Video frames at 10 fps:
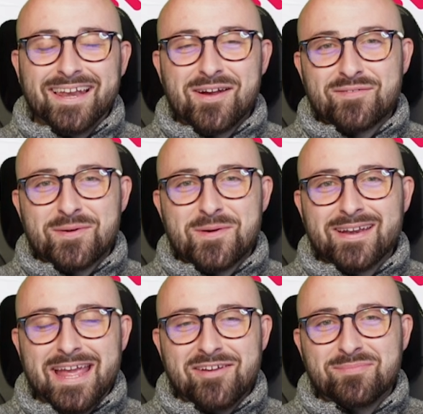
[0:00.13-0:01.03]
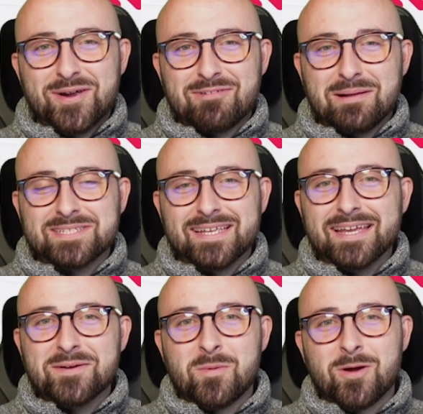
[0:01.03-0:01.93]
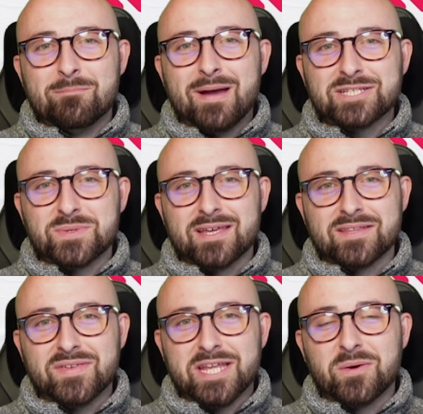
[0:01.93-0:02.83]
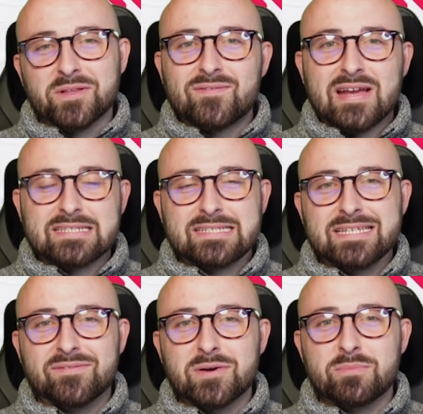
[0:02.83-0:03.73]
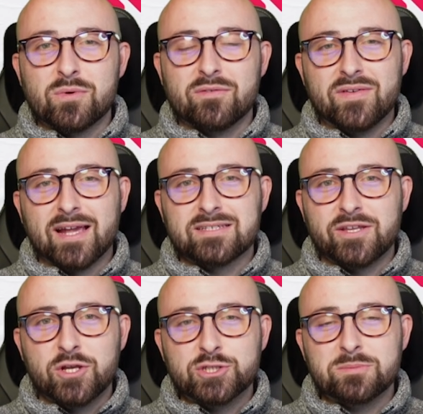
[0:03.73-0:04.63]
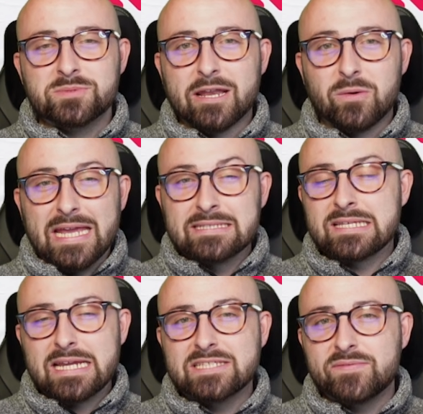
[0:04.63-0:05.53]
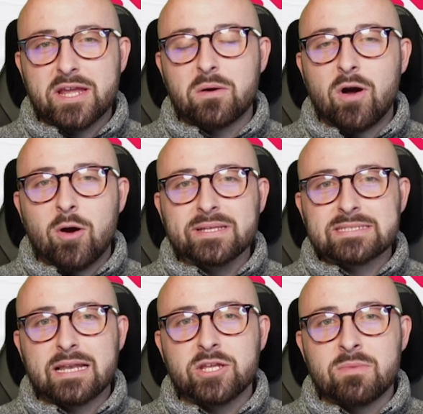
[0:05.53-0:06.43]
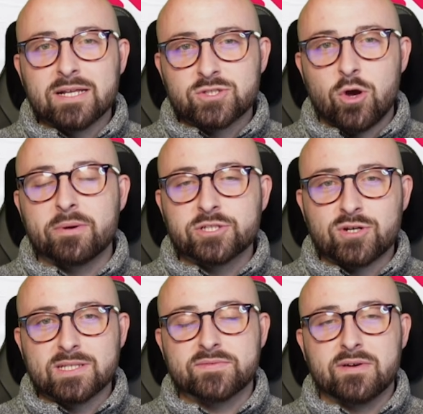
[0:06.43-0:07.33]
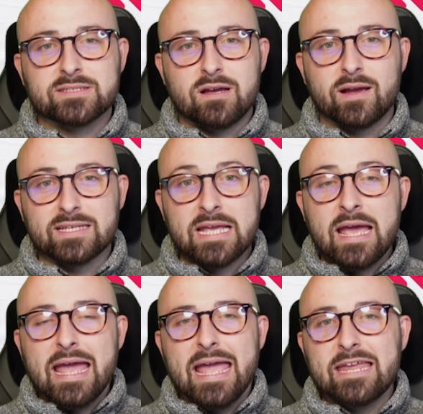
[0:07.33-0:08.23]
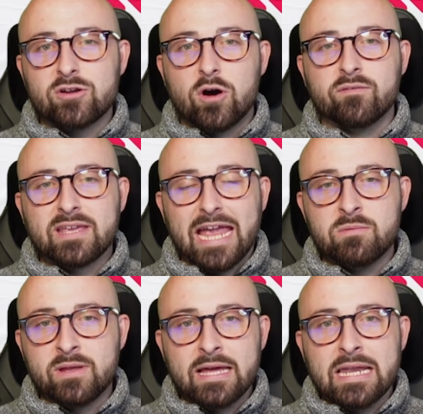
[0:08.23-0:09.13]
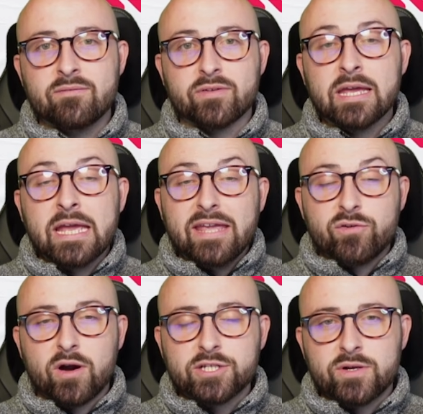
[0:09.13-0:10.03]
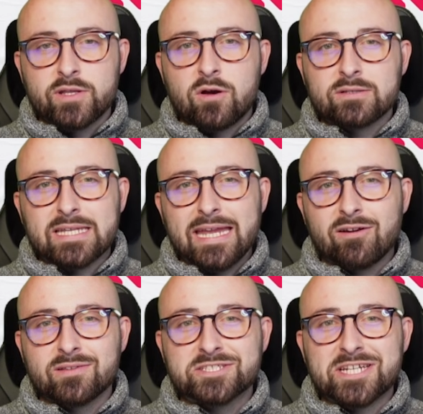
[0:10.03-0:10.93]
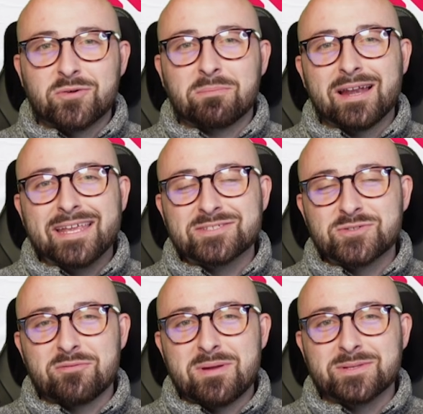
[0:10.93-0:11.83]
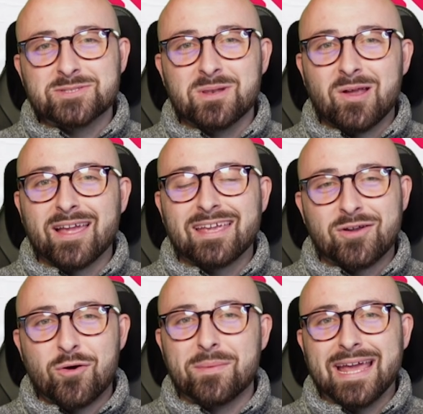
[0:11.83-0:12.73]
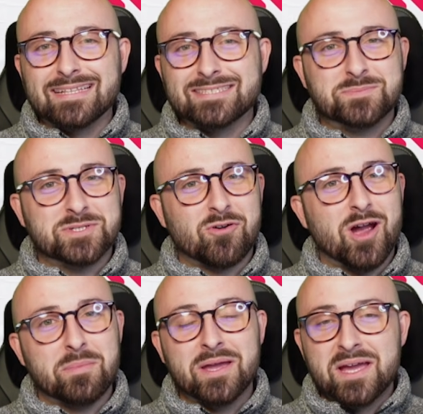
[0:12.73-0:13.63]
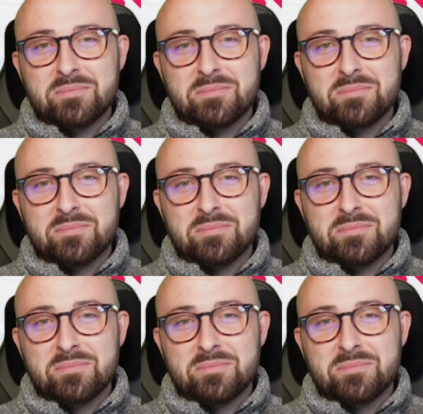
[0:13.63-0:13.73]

Hello everyone, FPL Raptor here and welcome back to another video on the Fantasy Football Fix YouTube channel. In today's video, I'll be telling you my top transfer targets ahead of Game Week 11. If you are enjoying the content here on this channel, please do remember to like, comment and subscribe.